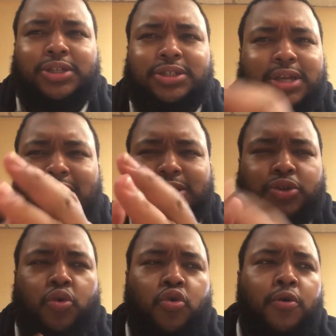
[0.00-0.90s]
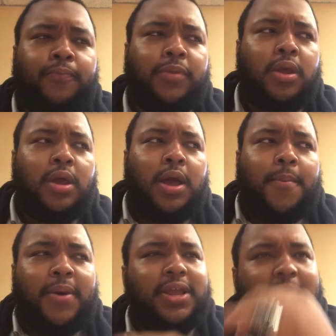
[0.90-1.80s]
So yeah, it's cool.
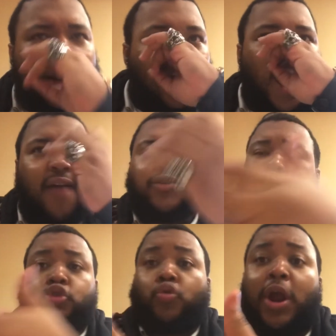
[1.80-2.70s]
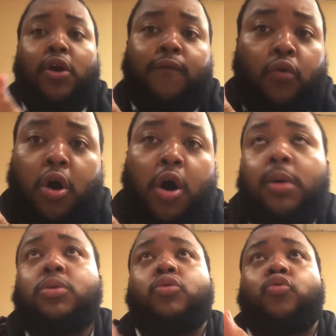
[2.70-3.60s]
But yeah, the conference was great overall.
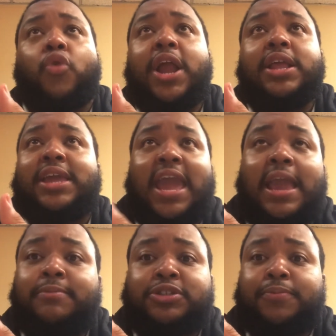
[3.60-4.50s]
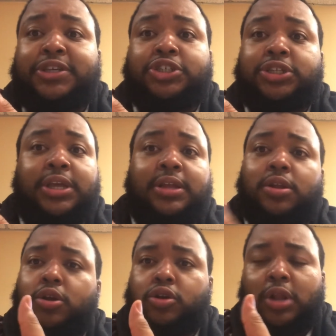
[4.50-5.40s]
Great games to be
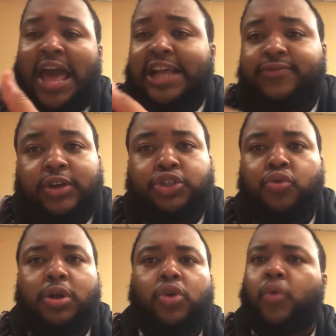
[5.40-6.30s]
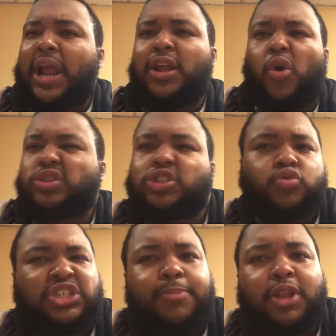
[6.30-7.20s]
seen. Last of Us 2 looked great. Ghost
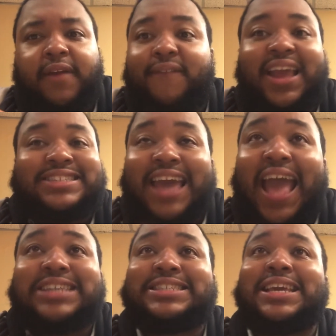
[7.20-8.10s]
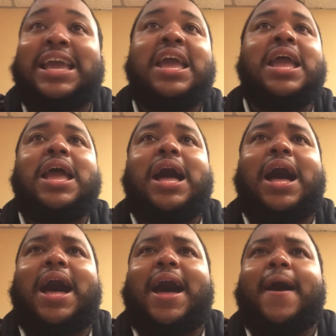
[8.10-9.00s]
of Tsushima looked fantastic.
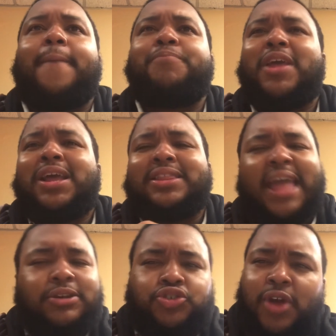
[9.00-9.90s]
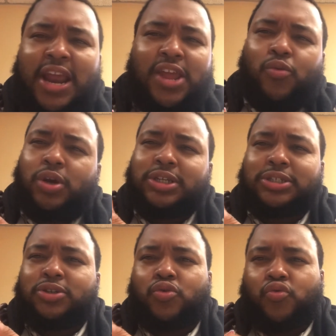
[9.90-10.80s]
Death Stranding was